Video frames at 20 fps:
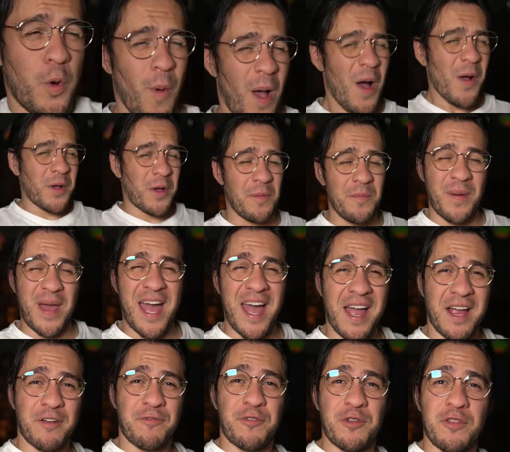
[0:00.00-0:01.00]
Welcome
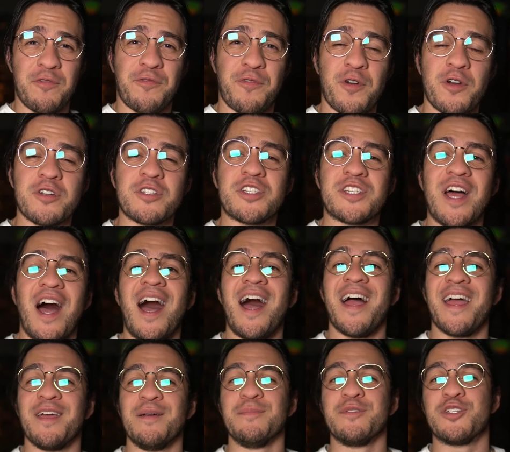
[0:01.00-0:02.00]
back for the first
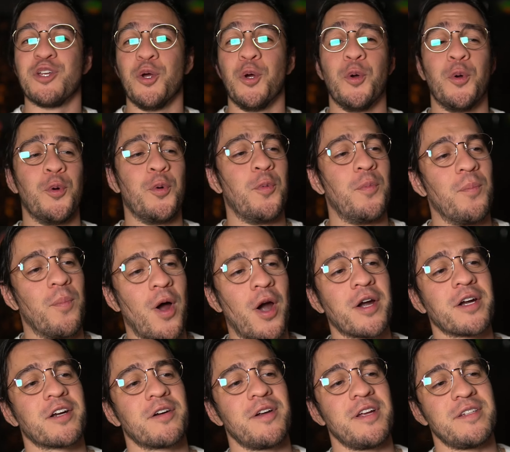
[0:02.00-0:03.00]
time to
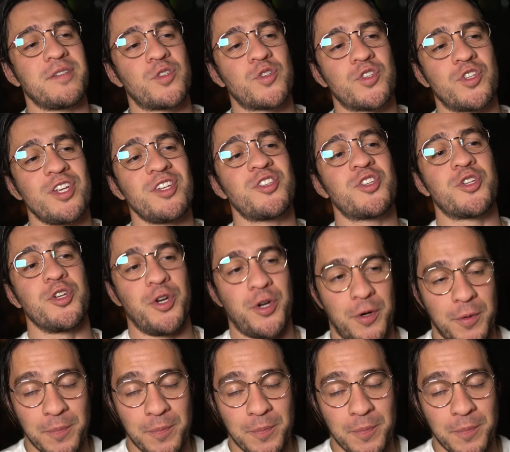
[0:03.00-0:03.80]
Margaret's Sister.